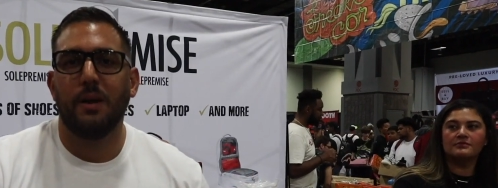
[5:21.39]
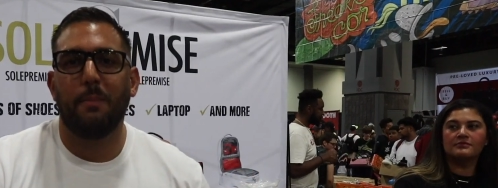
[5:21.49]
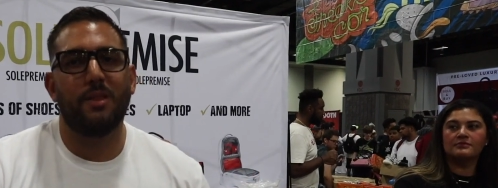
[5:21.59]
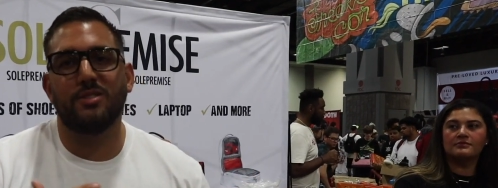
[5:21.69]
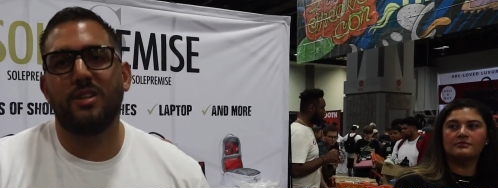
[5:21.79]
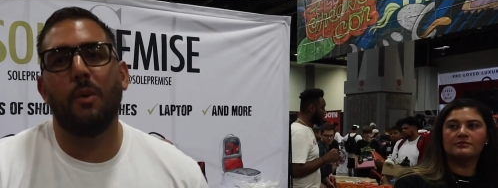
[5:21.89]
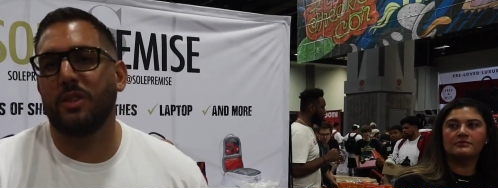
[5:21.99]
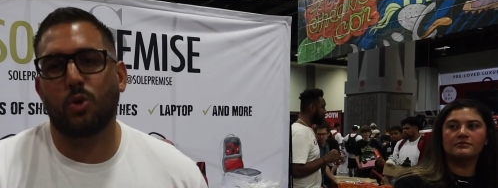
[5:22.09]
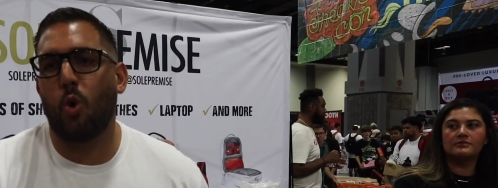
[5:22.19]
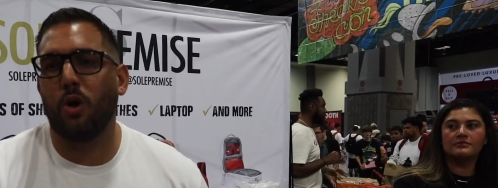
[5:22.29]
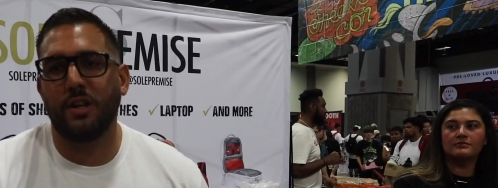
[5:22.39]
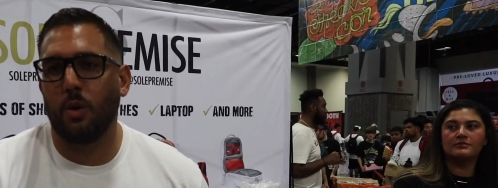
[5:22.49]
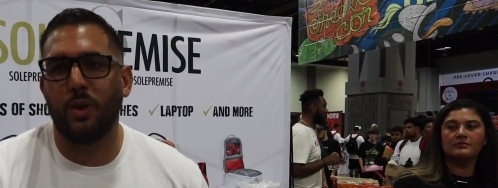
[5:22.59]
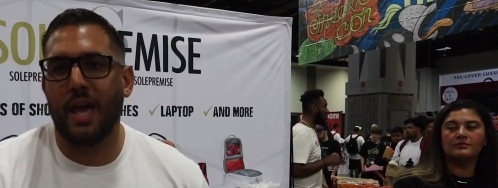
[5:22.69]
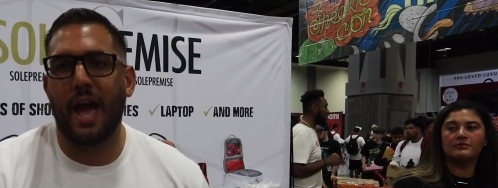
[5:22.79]
Speaker 1: but there's none with the quality
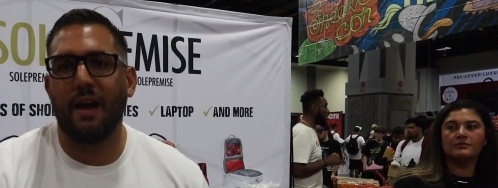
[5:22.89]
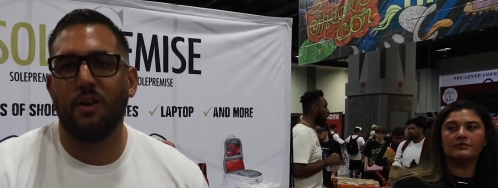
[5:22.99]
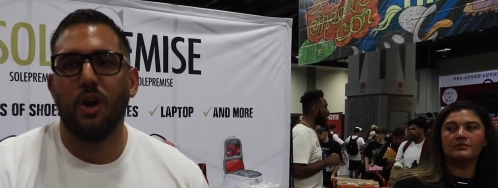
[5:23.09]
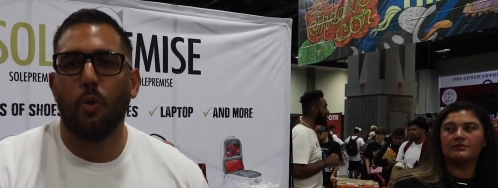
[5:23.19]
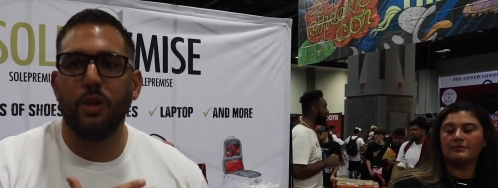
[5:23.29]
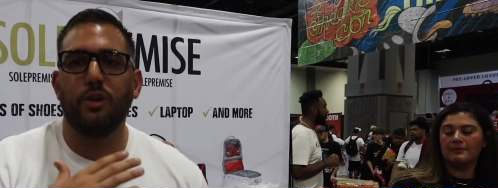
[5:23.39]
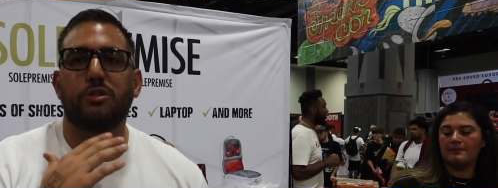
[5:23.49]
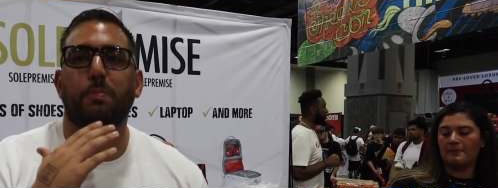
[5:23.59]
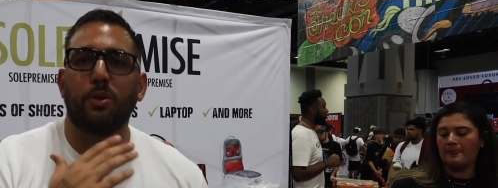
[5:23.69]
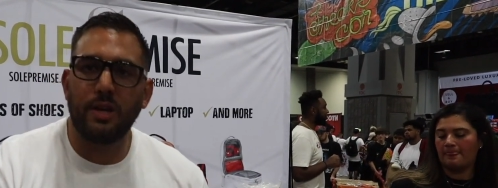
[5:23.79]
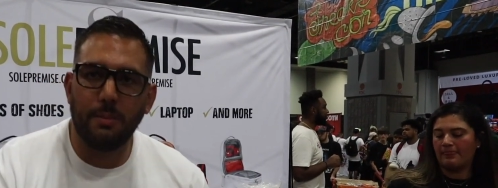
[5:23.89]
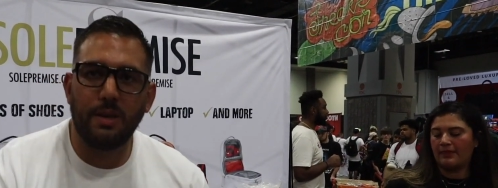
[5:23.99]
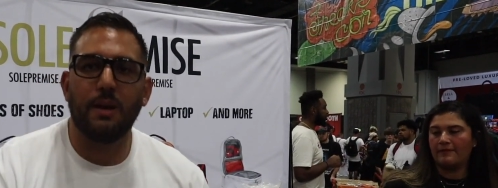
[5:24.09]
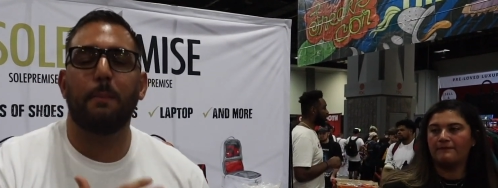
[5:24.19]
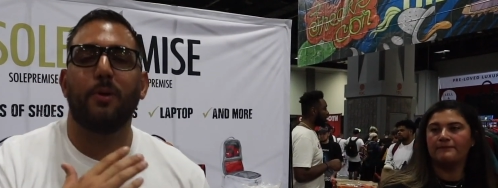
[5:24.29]
that we have. We use
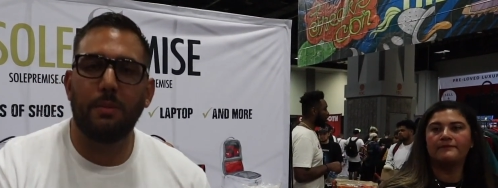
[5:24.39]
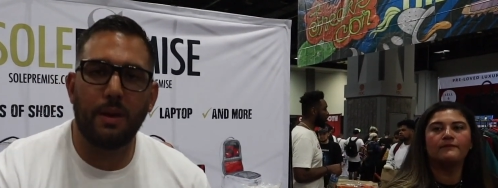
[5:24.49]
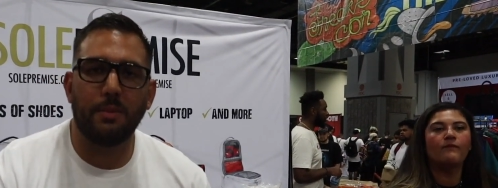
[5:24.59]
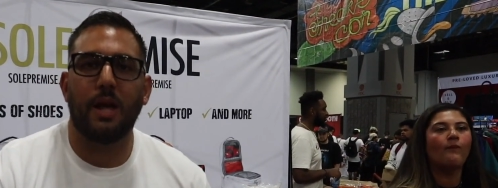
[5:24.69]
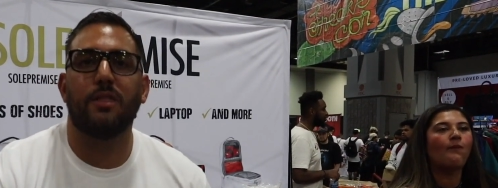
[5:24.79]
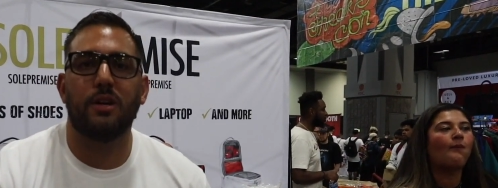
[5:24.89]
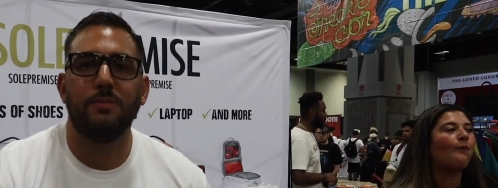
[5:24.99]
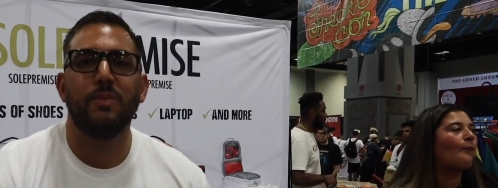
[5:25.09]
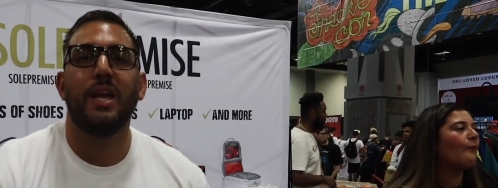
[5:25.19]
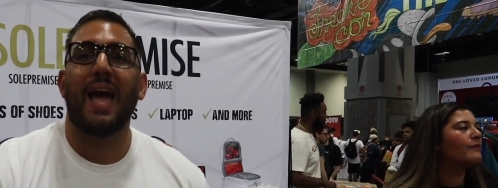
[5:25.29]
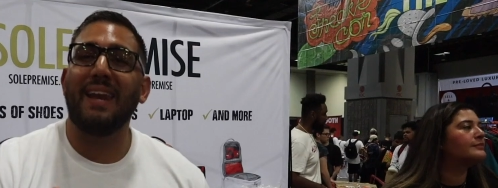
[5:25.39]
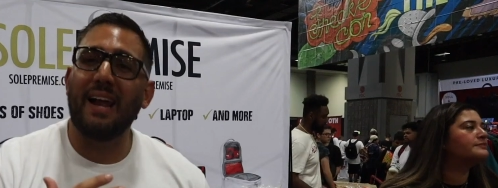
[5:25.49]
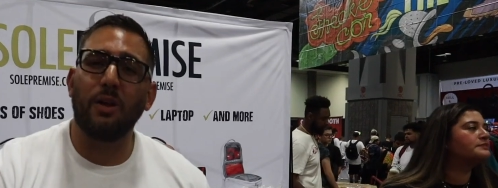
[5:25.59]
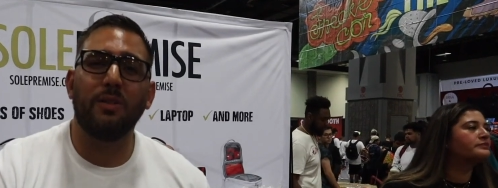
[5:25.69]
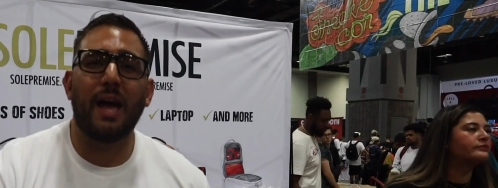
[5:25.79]
premium, premium leather. And
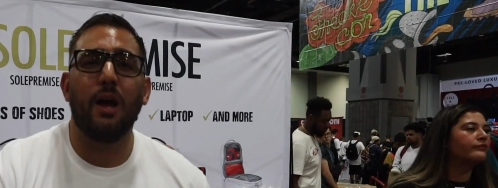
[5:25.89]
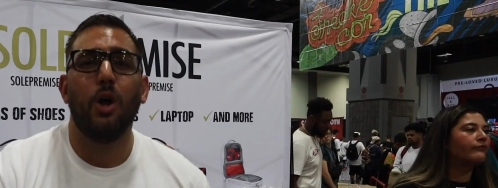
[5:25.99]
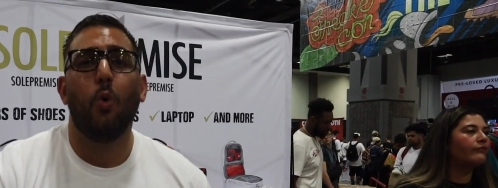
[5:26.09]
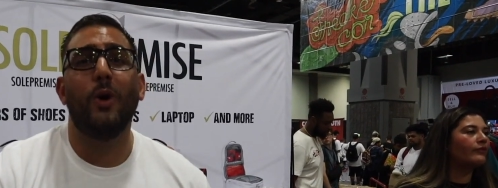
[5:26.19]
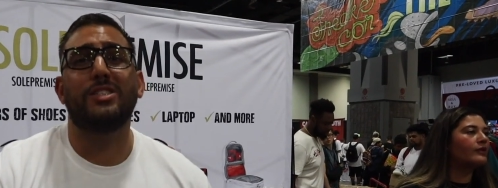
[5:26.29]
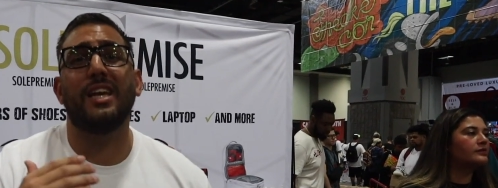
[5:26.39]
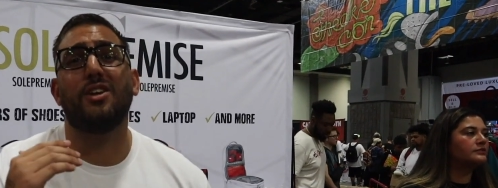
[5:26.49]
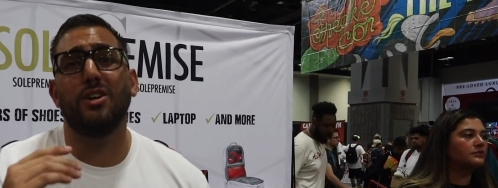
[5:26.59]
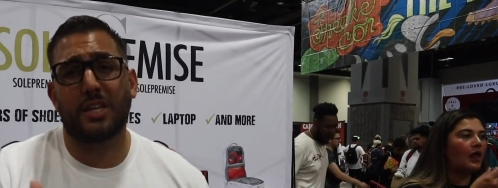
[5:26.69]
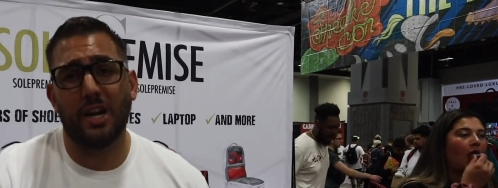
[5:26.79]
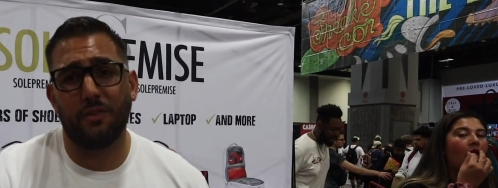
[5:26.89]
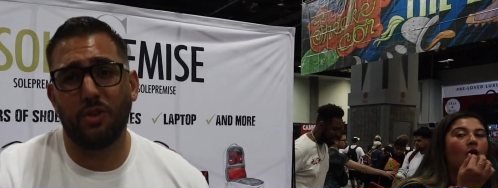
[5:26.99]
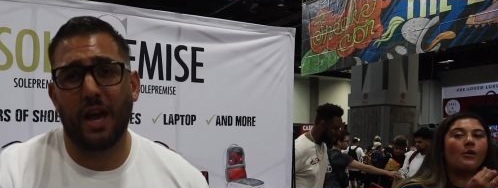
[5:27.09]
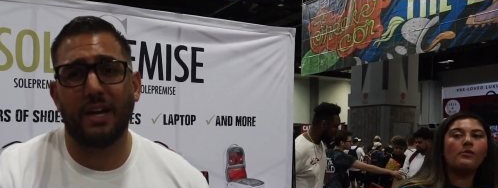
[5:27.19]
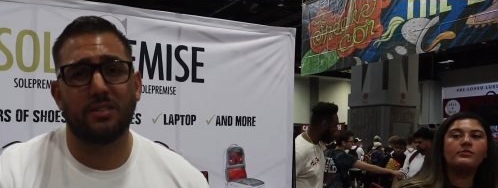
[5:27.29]
not only that, we take good care of
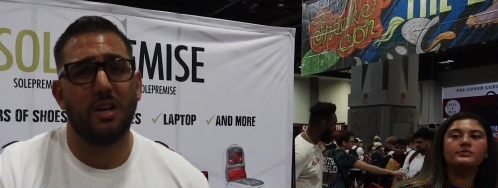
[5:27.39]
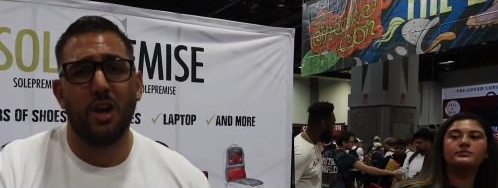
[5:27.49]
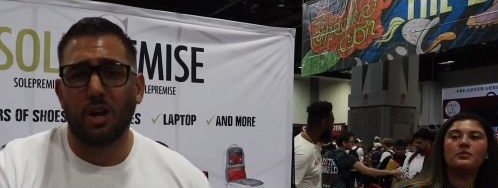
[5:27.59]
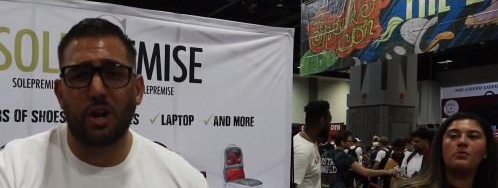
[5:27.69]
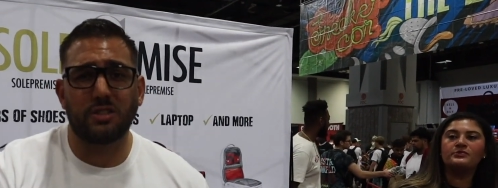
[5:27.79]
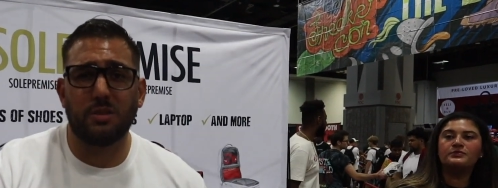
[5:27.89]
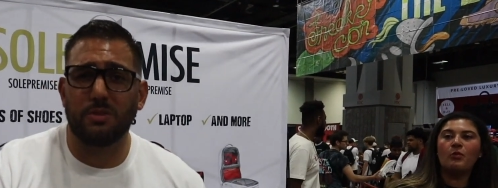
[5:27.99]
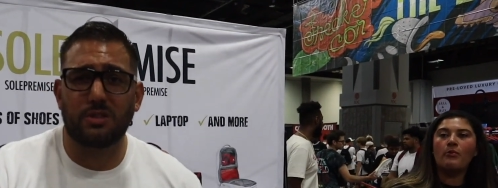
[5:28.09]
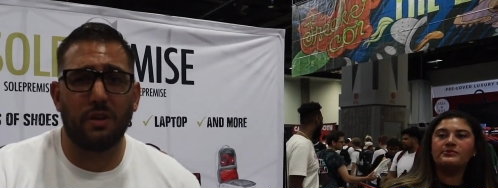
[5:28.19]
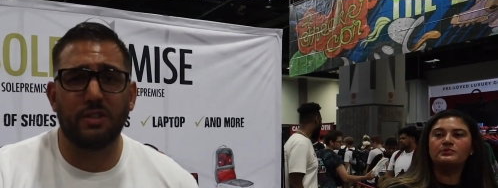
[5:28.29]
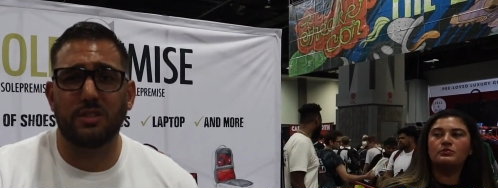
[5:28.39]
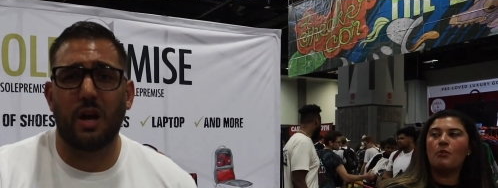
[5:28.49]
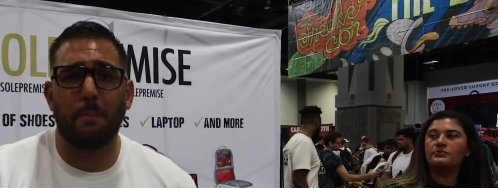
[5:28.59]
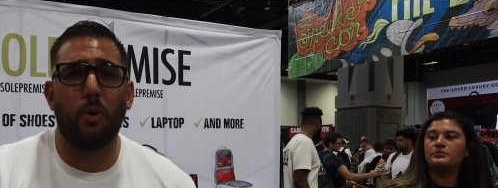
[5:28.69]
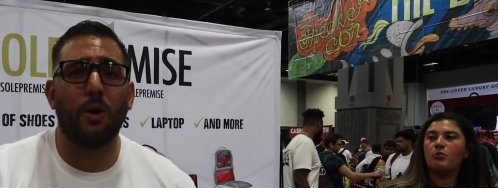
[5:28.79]
you guys. Customer service is
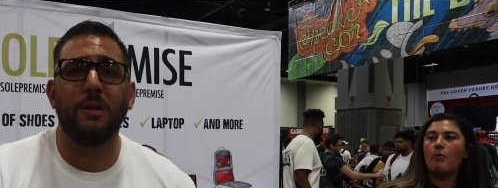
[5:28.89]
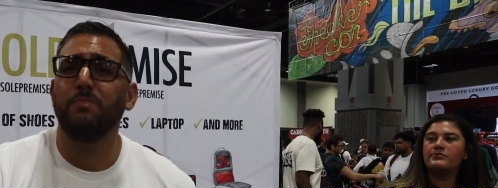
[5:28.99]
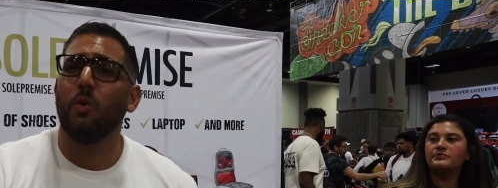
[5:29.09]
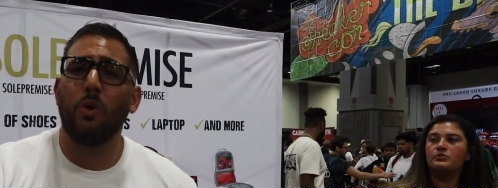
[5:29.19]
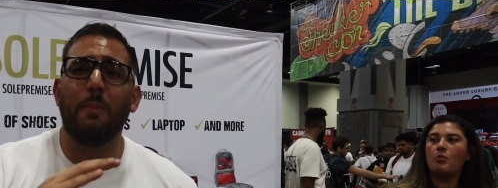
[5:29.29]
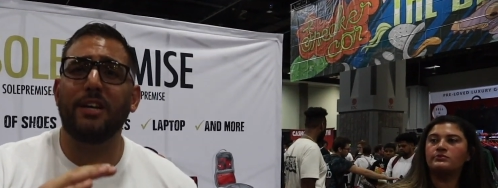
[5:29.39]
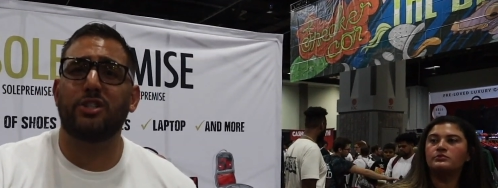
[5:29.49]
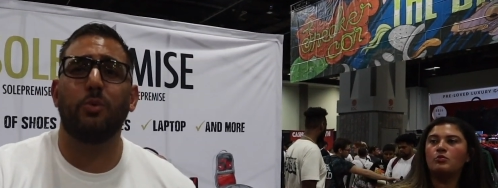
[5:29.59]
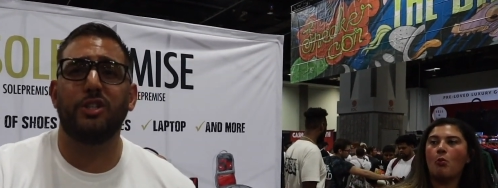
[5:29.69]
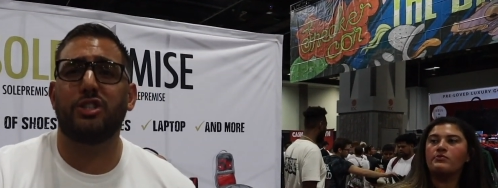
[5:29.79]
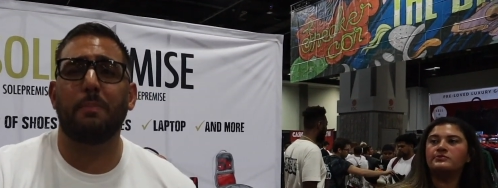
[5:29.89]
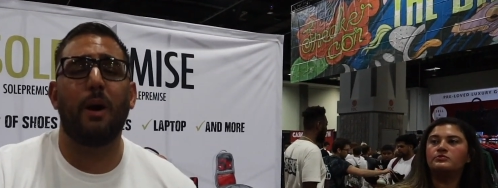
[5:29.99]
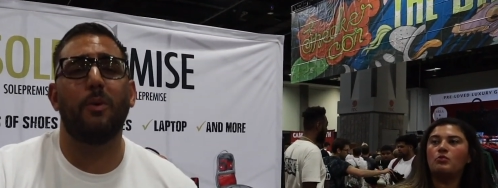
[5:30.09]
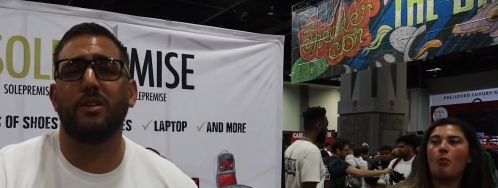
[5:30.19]
on point. We make sure we ship out